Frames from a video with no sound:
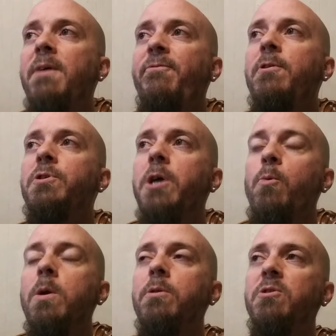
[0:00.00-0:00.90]
feels like
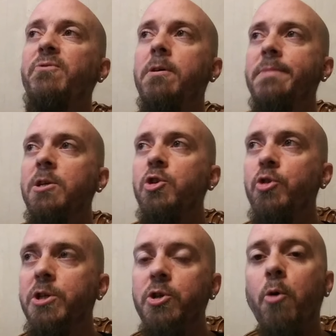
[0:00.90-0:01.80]
one of those films that's
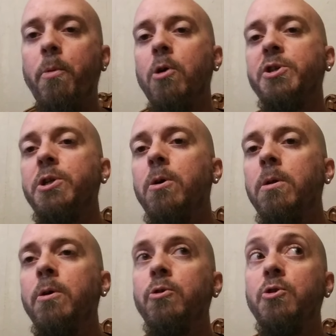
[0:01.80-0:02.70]
just so
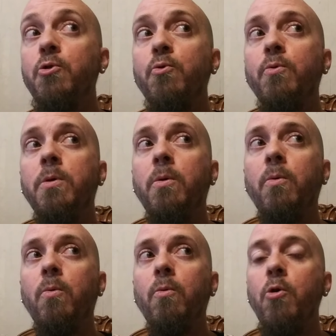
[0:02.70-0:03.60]
personal to
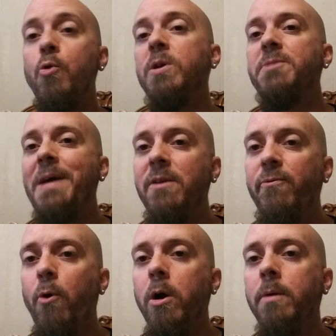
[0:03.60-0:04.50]
who it's made
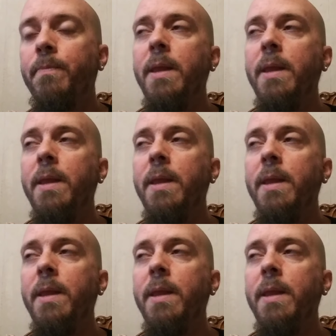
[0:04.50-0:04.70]
for.